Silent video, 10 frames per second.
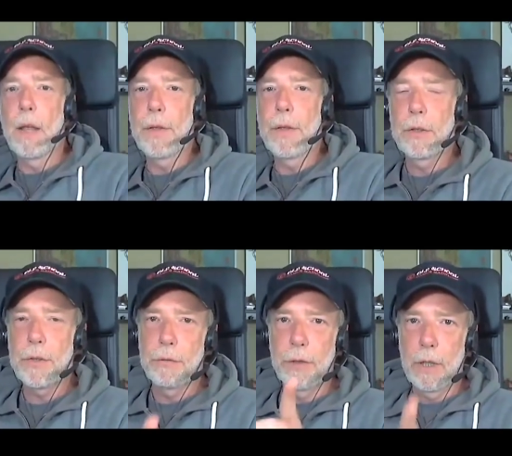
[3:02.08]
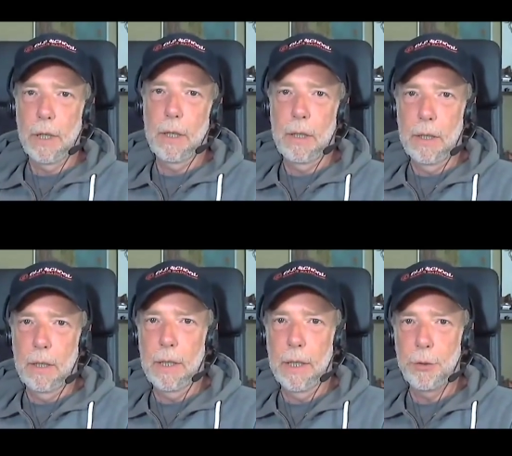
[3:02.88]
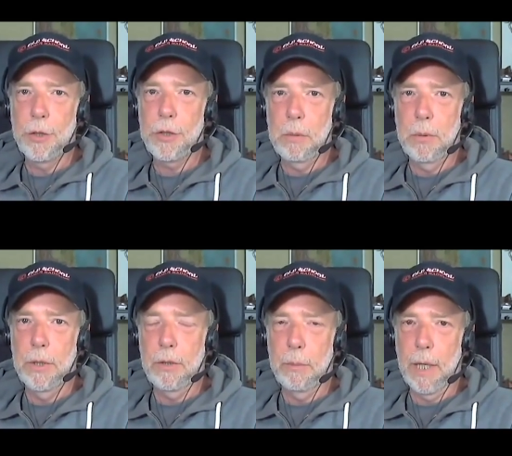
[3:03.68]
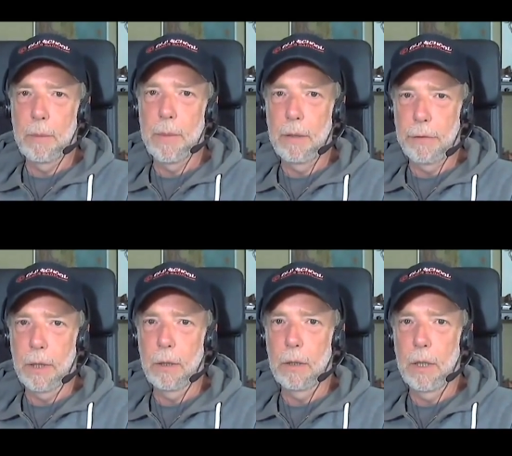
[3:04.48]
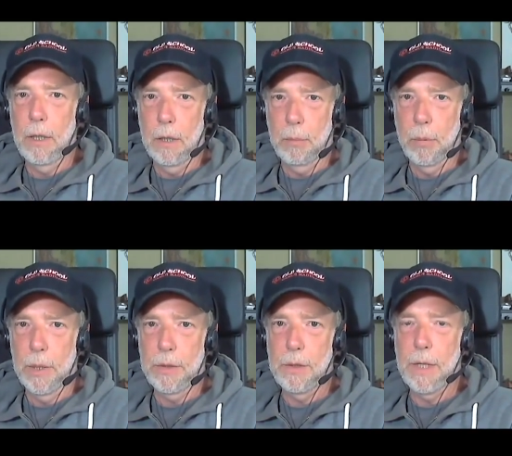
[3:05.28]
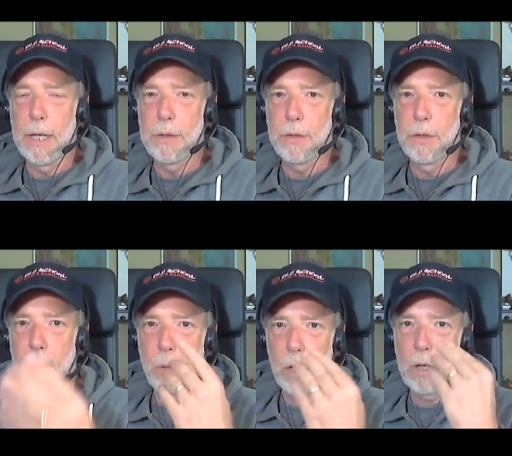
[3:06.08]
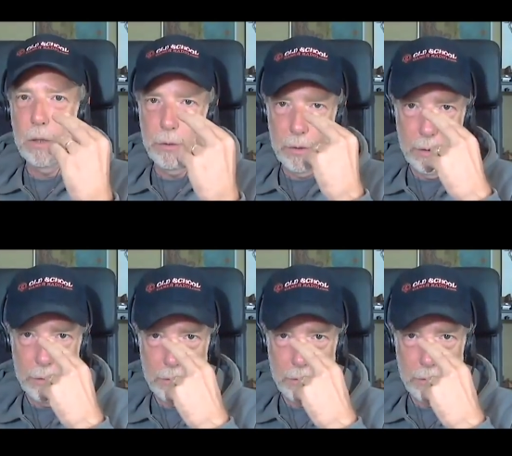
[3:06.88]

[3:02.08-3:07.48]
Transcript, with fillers: I think there's a very uh, interesting point to make about vigor and hit points, and that is that the mark on your nose